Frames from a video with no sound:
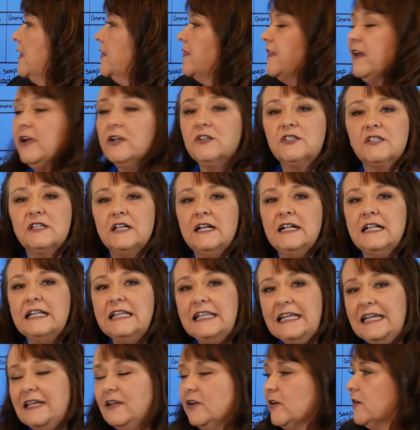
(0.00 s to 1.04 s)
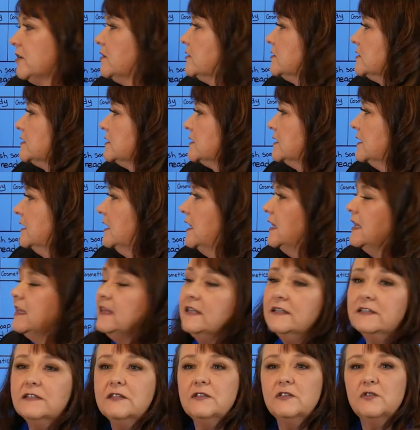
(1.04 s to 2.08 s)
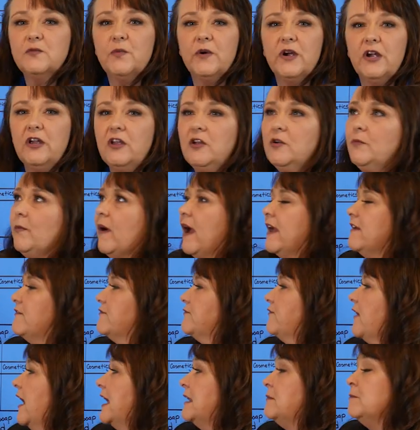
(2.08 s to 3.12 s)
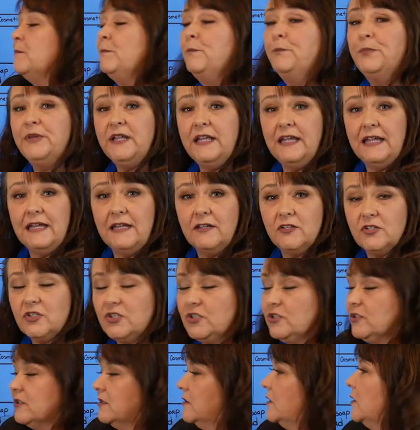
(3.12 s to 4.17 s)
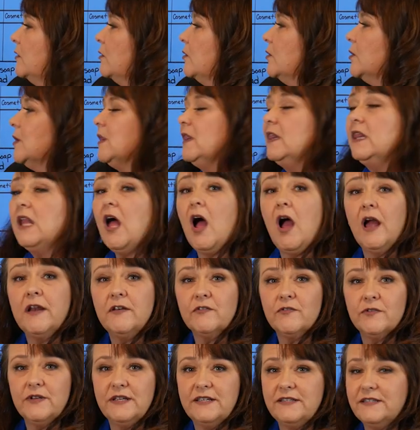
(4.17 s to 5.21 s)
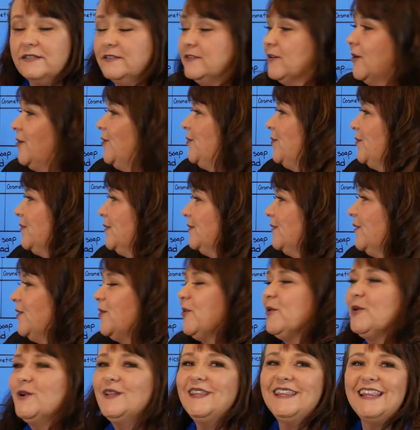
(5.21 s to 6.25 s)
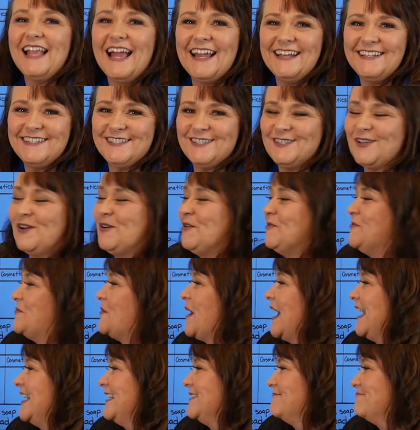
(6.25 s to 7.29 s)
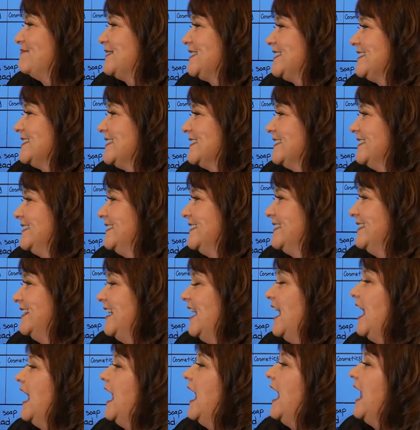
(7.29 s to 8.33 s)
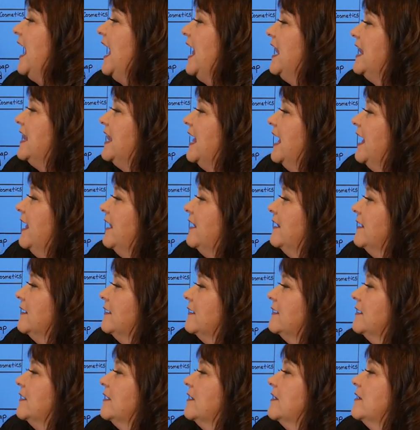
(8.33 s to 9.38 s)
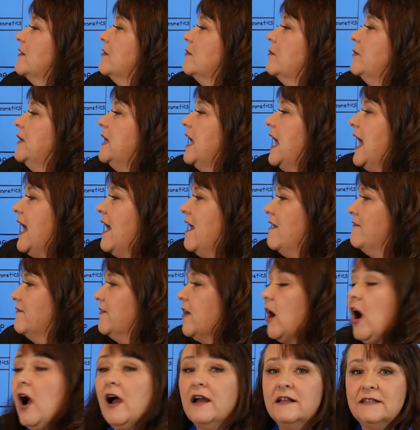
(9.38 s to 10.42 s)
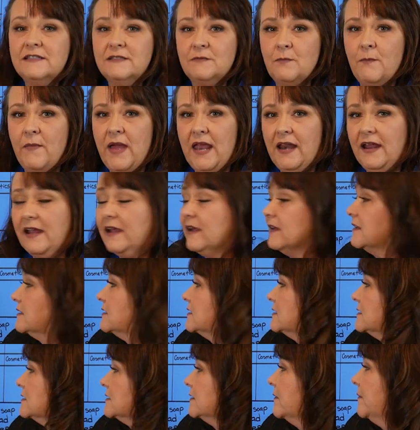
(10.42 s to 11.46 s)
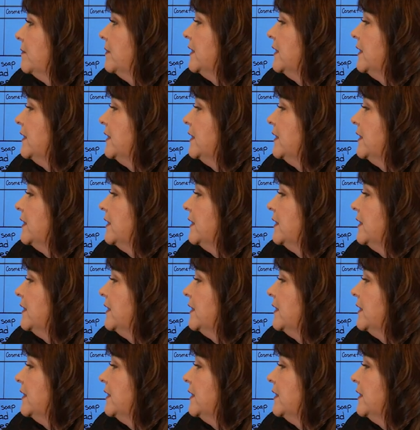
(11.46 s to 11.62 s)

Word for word: There's cleaners. This is where you might find bleach or laundry soap or Lysol wipes. And then we have cosmetics.